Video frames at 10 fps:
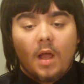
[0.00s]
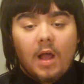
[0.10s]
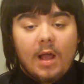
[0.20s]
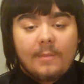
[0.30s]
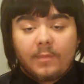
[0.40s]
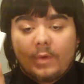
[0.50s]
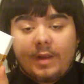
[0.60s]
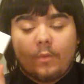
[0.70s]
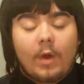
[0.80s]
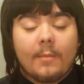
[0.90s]
um,
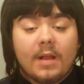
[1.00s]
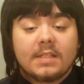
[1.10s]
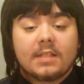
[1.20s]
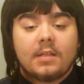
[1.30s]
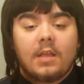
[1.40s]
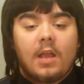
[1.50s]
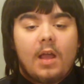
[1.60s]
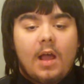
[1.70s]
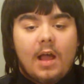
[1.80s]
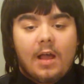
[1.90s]
right, white musk,
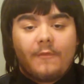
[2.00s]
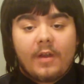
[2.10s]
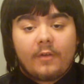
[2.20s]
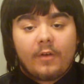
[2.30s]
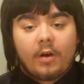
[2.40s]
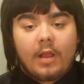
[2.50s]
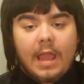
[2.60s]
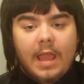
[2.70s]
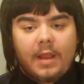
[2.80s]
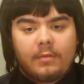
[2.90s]
uh, vetiver,
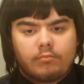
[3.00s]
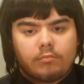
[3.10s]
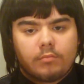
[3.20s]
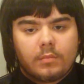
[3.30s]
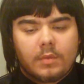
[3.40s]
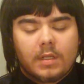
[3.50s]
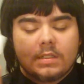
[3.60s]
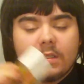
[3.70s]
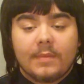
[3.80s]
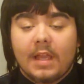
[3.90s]
and
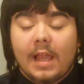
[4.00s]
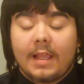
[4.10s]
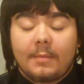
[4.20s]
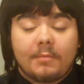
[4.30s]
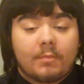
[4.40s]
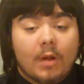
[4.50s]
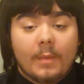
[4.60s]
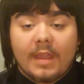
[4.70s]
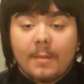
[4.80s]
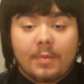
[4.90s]
something I
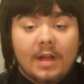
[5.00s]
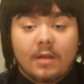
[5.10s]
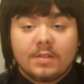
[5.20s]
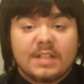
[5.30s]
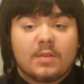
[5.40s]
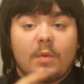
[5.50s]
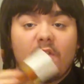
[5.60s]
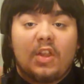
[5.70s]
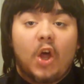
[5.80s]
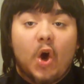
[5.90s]
probably can't pronounce. It's one of
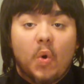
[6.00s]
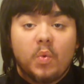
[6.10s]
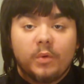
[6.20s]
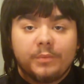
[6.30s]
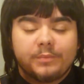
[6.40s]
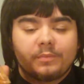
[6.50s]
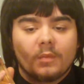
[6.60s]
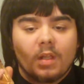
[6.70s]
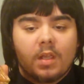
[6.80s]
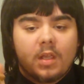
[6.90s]
the O.
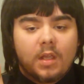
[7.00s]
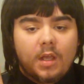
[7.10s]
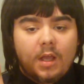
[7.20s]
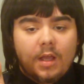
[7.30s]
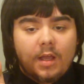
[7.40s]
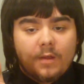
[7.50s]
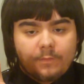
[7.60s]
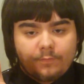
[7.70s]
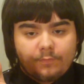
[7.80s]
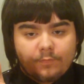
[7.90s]

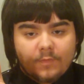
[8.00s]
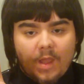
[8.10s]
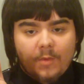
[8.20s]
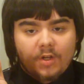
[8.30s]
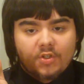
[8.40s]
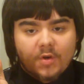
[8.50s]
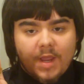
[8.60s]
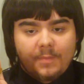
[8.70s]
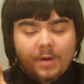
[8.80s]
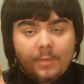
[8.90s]
Um, I'm gonna try
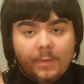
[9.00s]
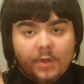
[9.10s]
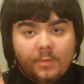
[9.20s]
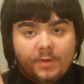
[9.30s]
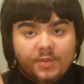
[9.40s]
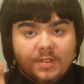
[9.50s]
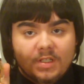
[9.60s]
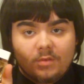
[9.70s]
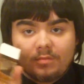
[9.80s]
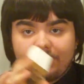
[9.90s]
it, but I'm probably gonna butcher it,
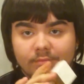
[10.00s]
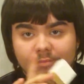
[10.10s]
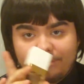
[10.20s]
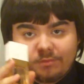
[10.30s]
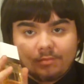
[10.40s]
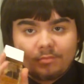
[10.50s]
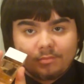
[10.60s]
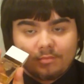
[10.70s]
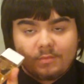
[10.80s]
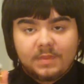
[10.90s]
so
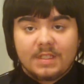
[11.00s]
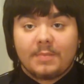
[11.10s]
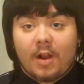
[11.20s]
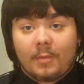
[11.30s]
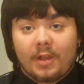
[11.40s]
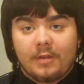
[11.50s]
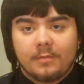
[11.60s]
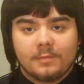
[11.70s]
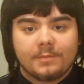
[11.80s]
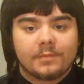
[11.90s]
spare
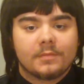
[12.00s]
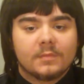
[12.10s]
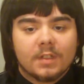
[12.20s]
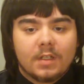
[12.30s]
me.